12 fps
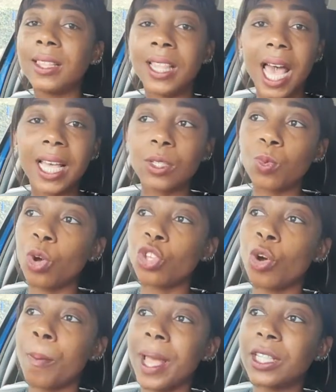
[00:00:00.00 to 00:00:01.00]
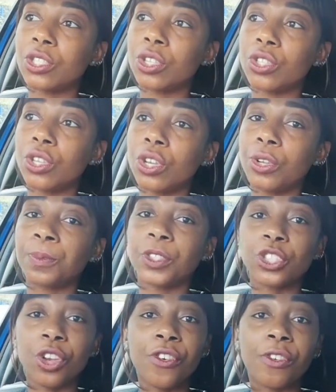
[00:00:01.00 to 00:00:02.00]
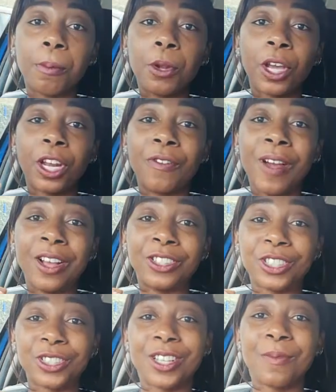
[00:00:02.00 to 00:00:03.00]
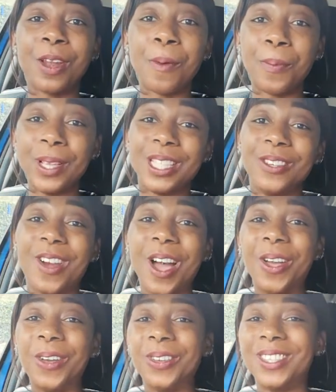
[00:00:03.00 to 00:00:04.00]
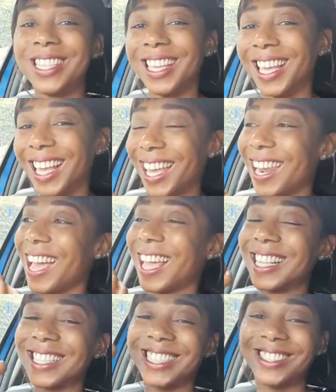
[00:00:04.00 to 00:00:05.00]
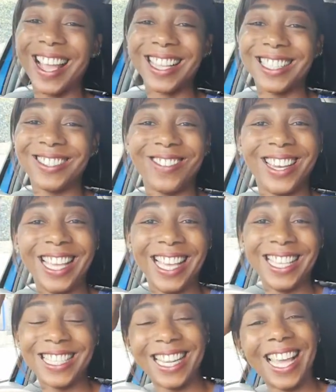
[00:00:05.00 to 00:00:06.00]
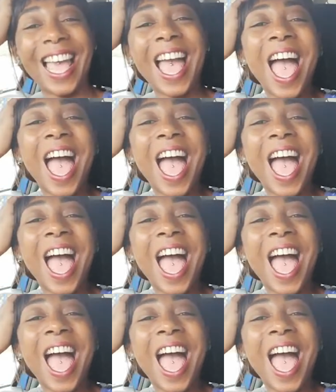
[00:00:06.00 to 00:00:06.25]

That is what you're meant to do. Sorry if I'm looking around, it's just because I'm on a busy road and I get distracted really easily.